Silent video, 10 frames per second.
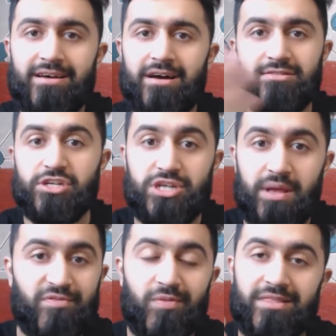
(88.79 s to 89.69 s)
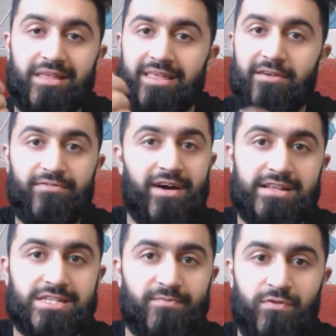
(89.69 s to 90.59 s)
on the ships, whether they
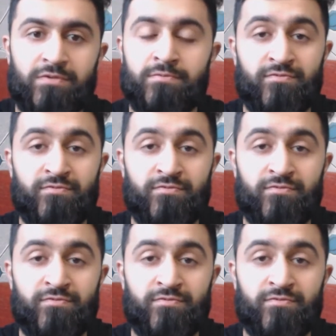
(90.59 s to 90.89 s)
find some form of,